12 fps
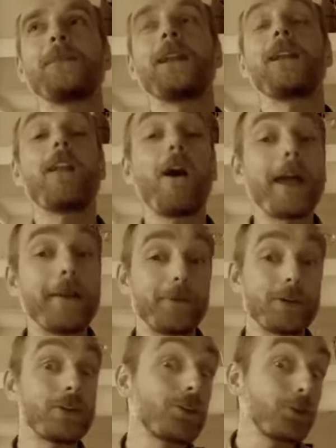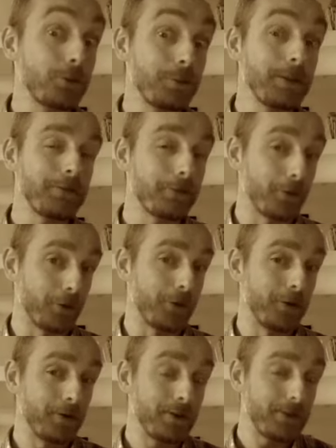life should be
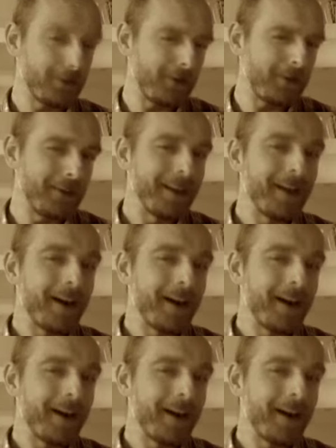for, you know?